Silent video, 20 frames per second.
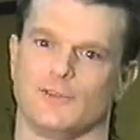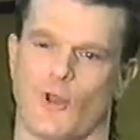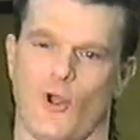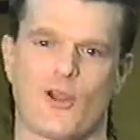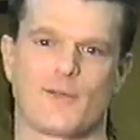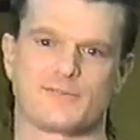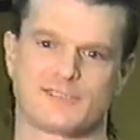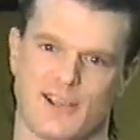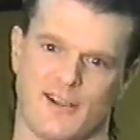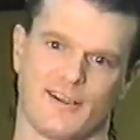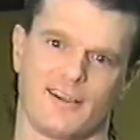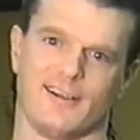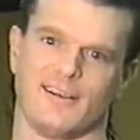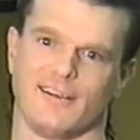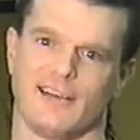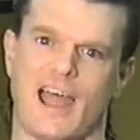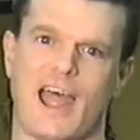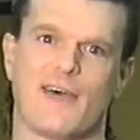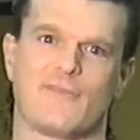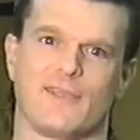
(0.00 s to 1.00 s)
Norm's out here
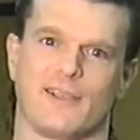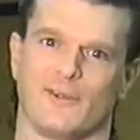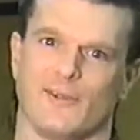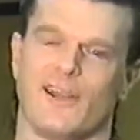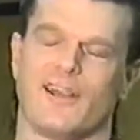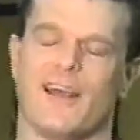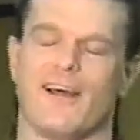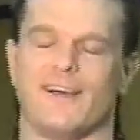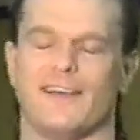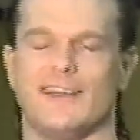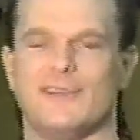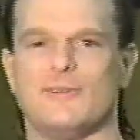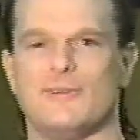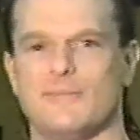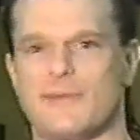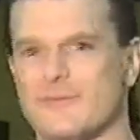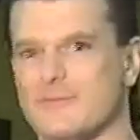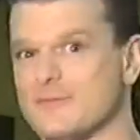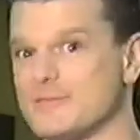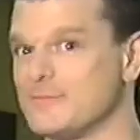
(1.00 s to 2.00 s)
laughing right now. He
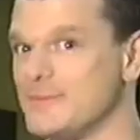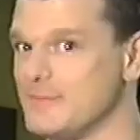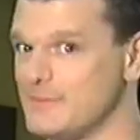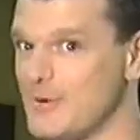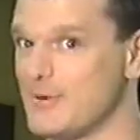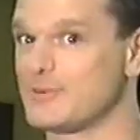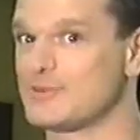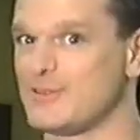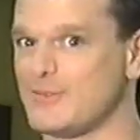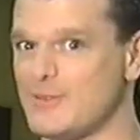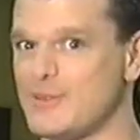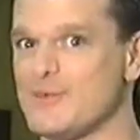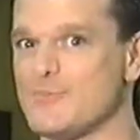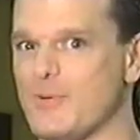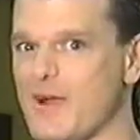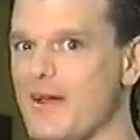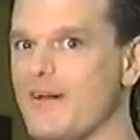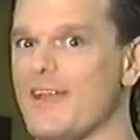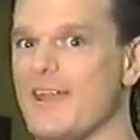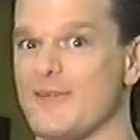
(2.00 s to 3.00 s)
remembers, but most of you
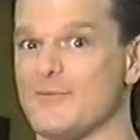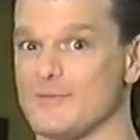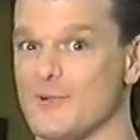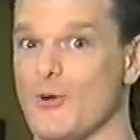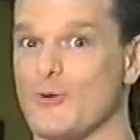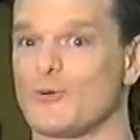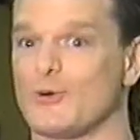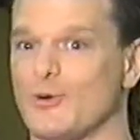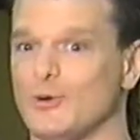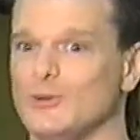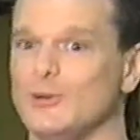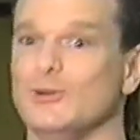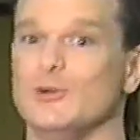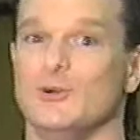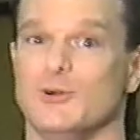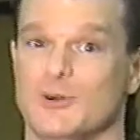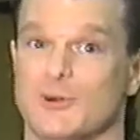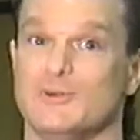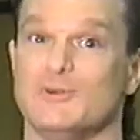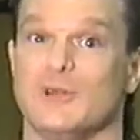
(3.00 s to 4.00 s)
probably have no
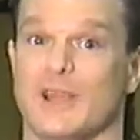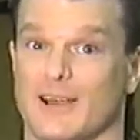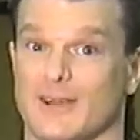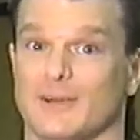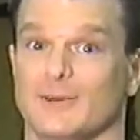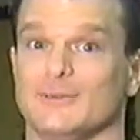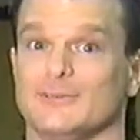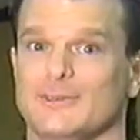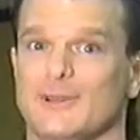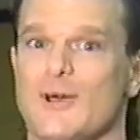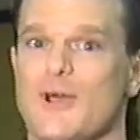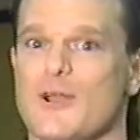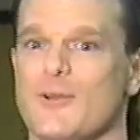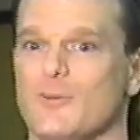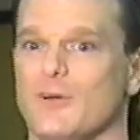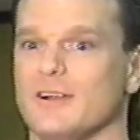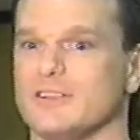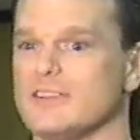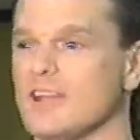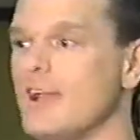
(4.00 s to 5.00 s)
clue who Harold Lloyd
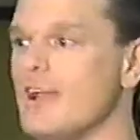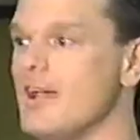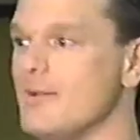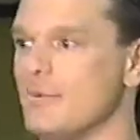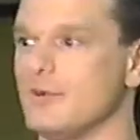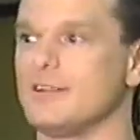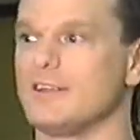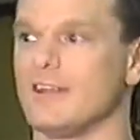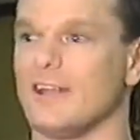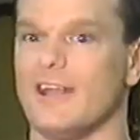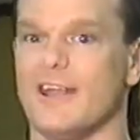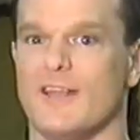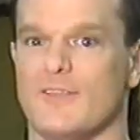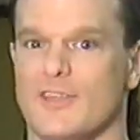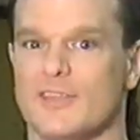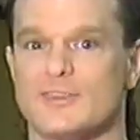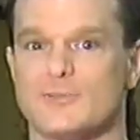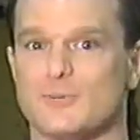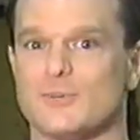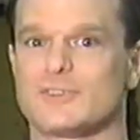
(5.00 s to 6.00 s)
was. But
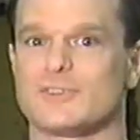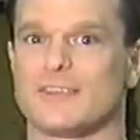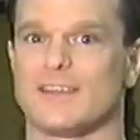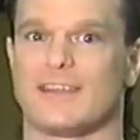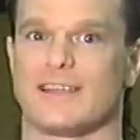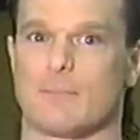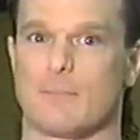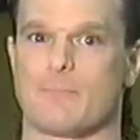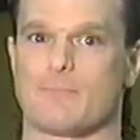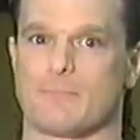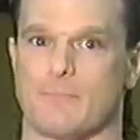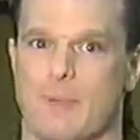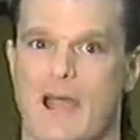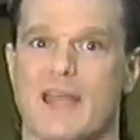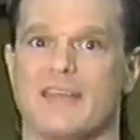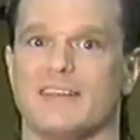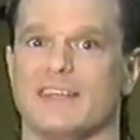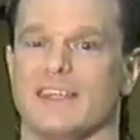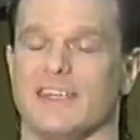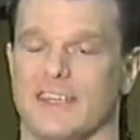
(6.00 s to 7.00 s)
this was
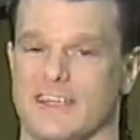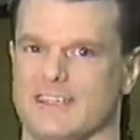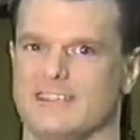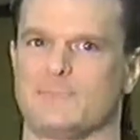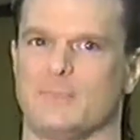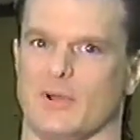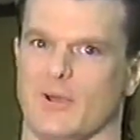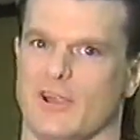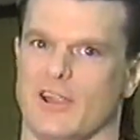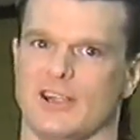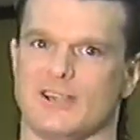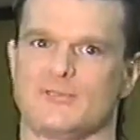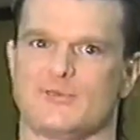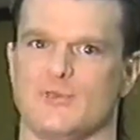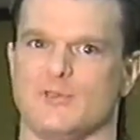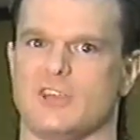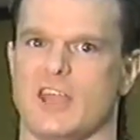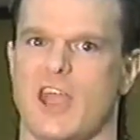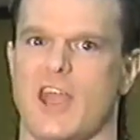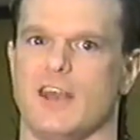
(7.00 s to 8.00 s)
bonding experience
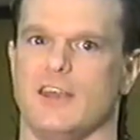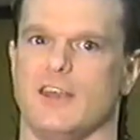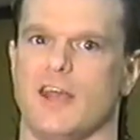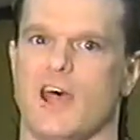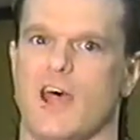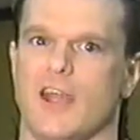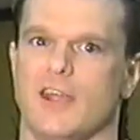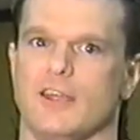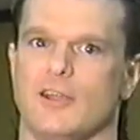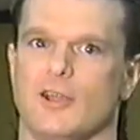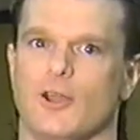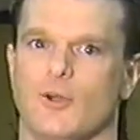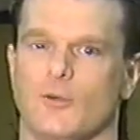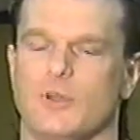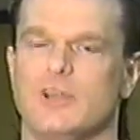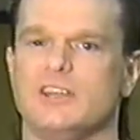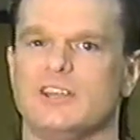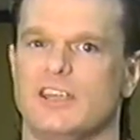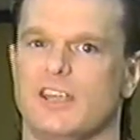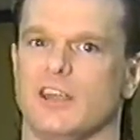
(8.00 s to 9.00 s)
for Dad and I.
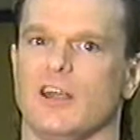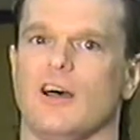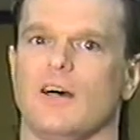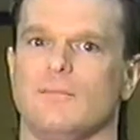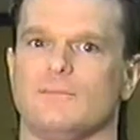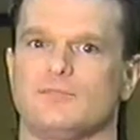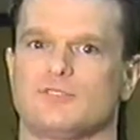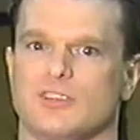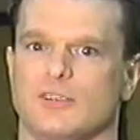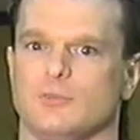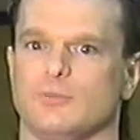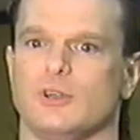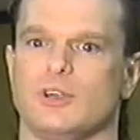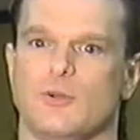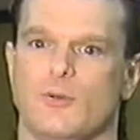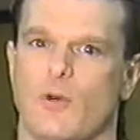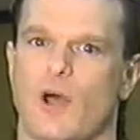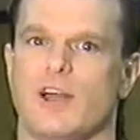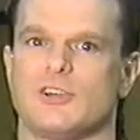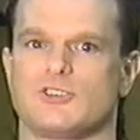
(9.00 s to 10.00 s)
We'd get up simply
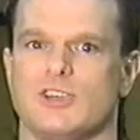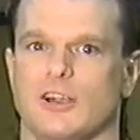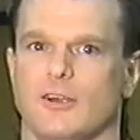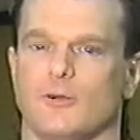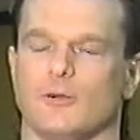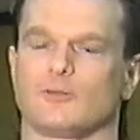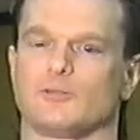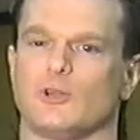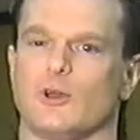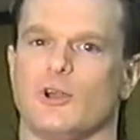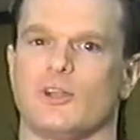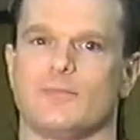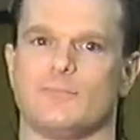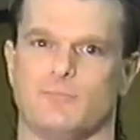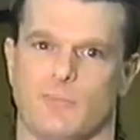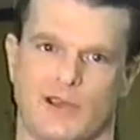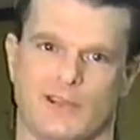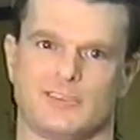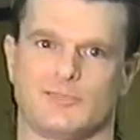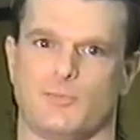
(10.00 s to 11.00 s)
to watch Harold Lloyd
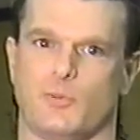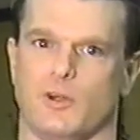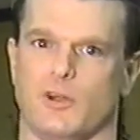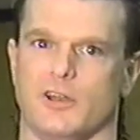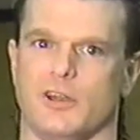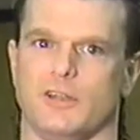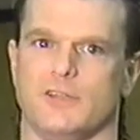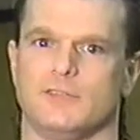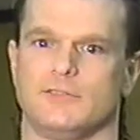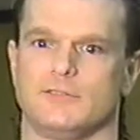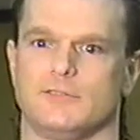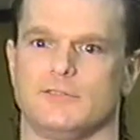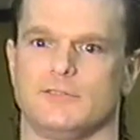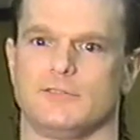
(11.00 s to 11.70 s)
and Bugs Bunny